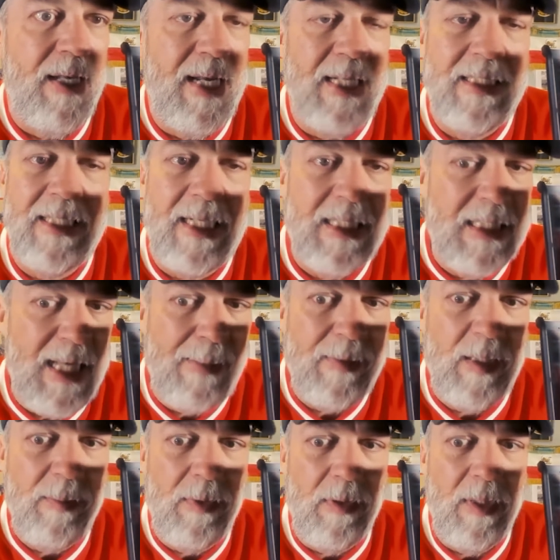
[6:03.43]
It's
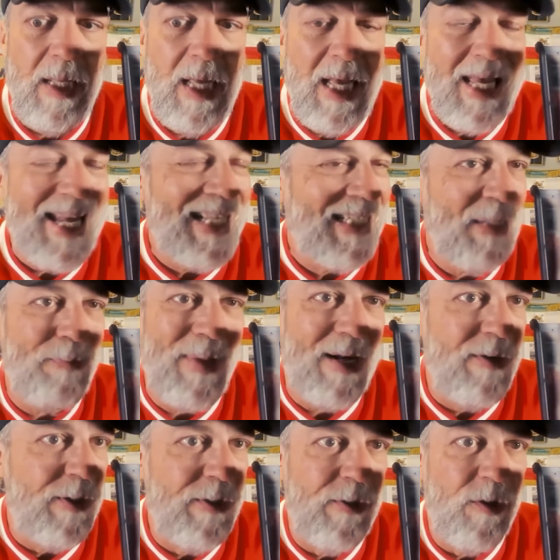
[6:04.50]
acceptable. It's a
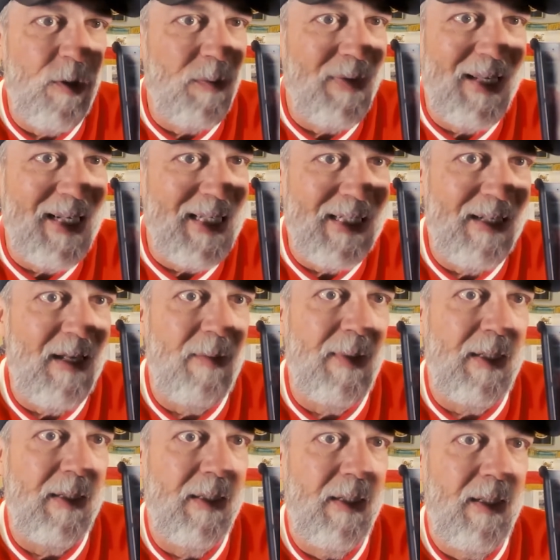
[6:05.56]
better term than
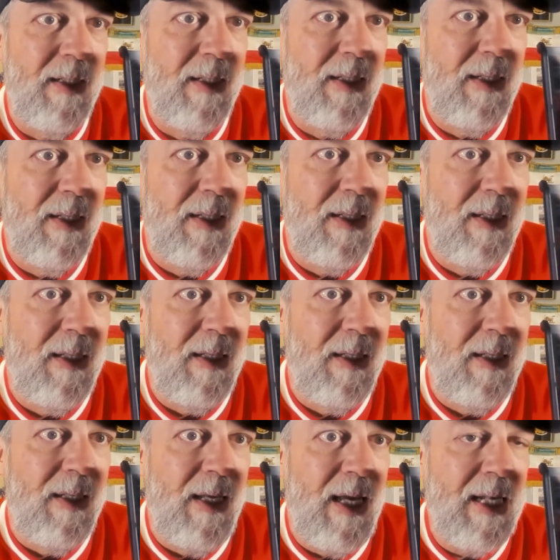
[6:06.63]
Islamic.
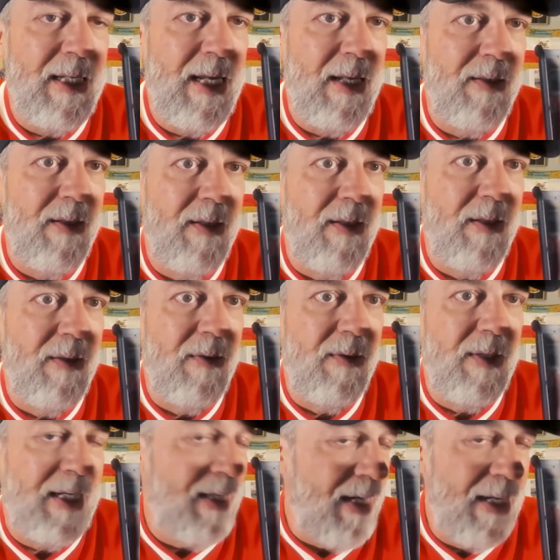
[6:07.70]
And yet
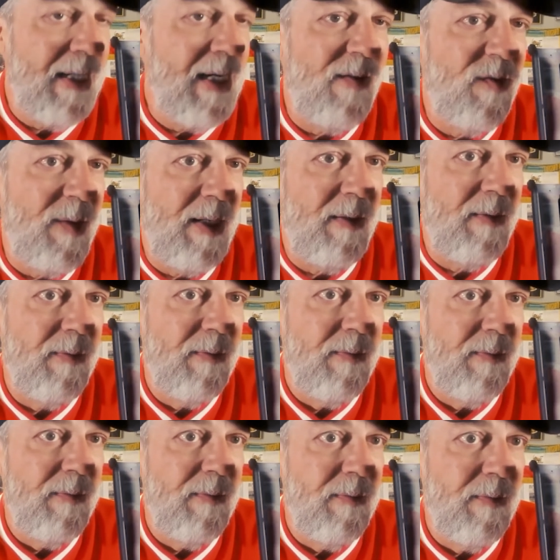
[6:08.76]
the Canadian government,
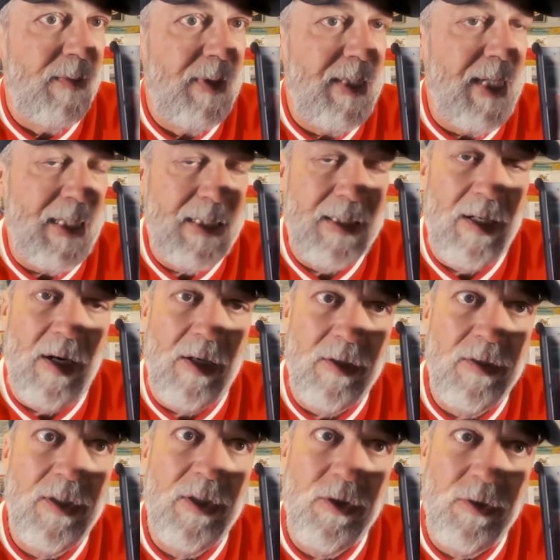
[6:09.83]
yes,
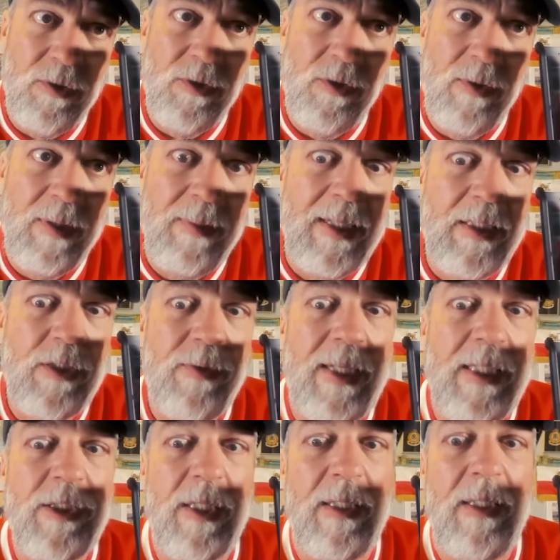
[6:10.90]
under the Trudeau
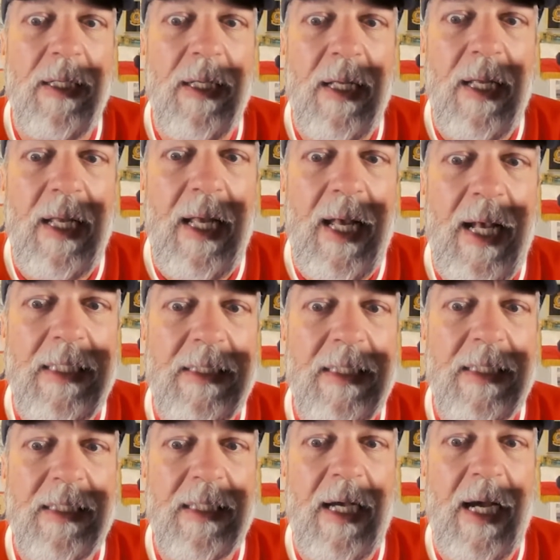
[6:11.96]
administration, has
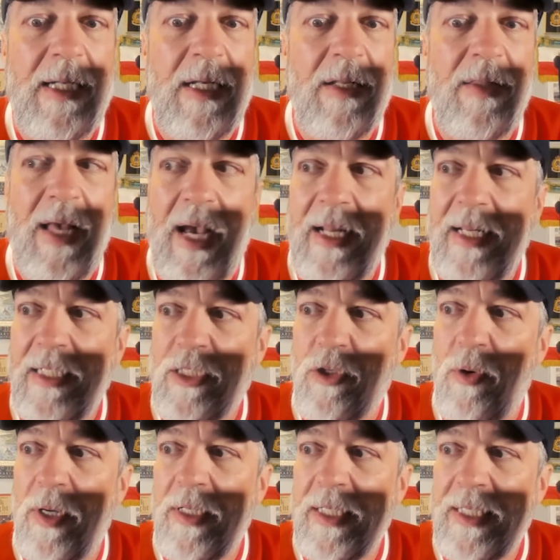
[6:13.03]
decided that it's
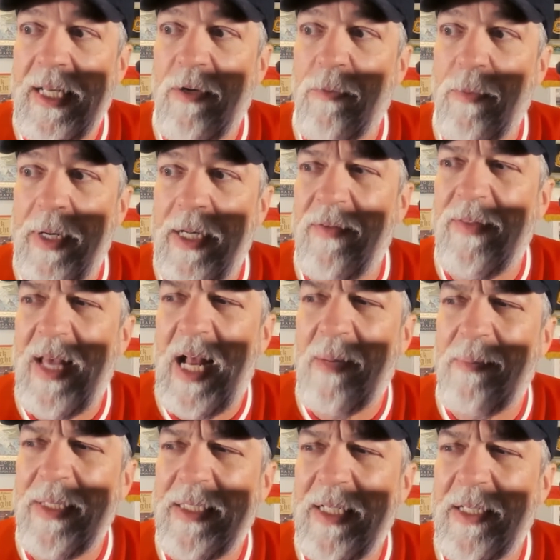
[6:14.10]
going to get rid of
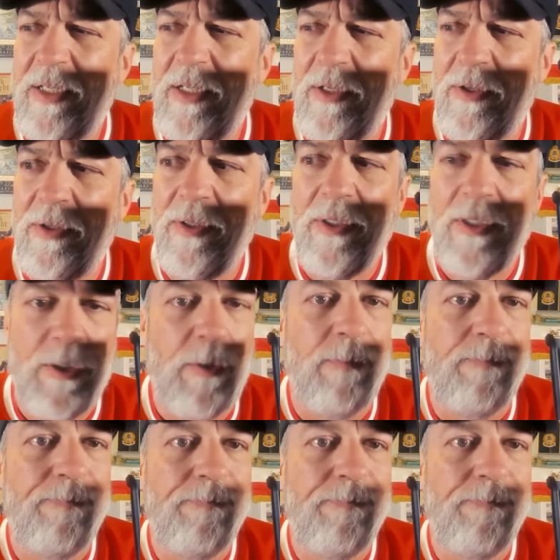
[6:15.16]
that particular term.